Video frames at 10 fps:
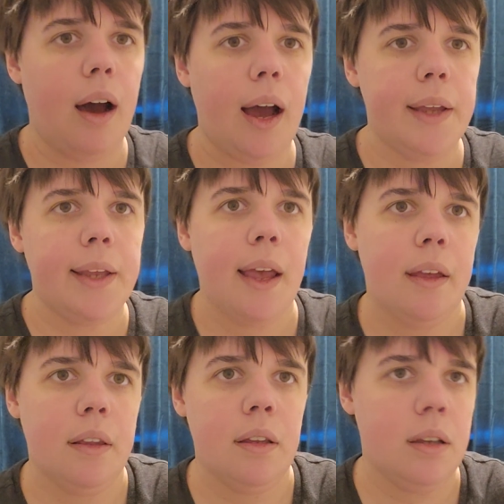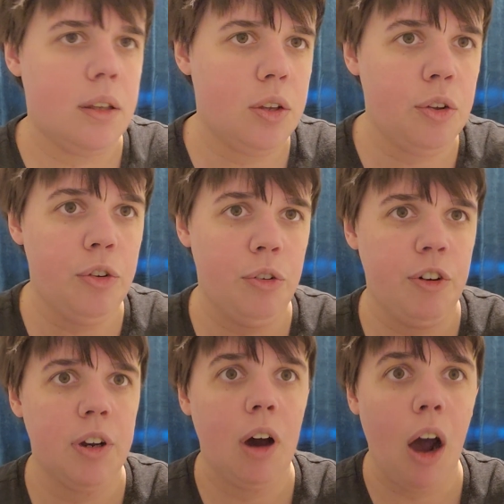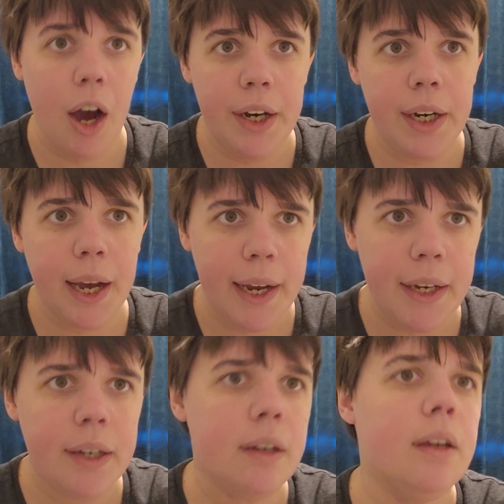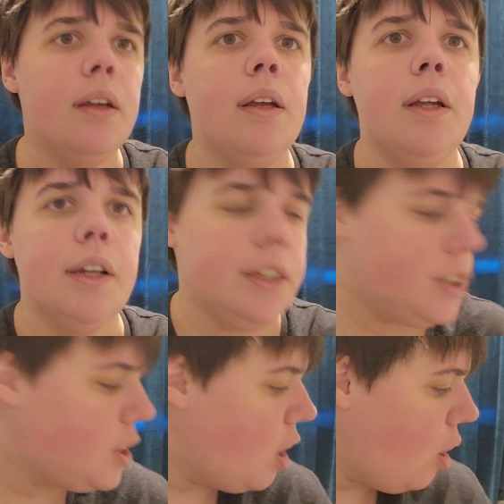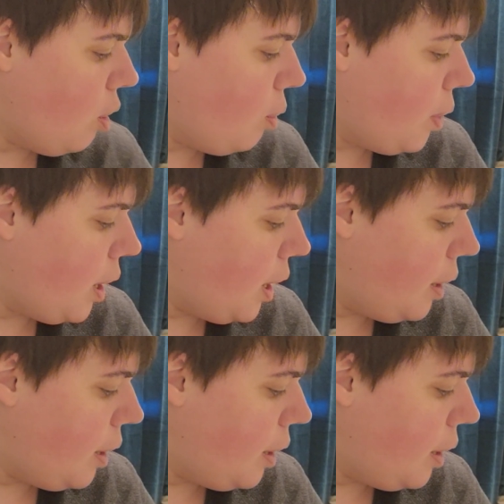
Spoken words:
I tend to run hard at night, so